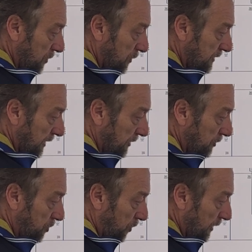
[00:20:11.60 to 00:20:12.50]
with a
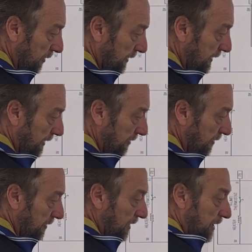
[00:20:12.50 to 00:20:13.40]
little coil in there.
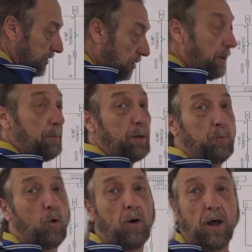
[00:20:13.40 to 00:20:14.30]
There may be
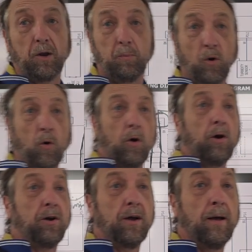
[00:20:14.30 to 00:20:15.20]
more on the
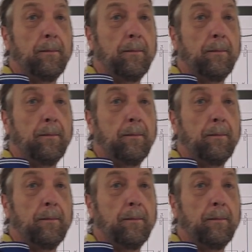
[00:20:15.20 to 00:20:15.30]
board,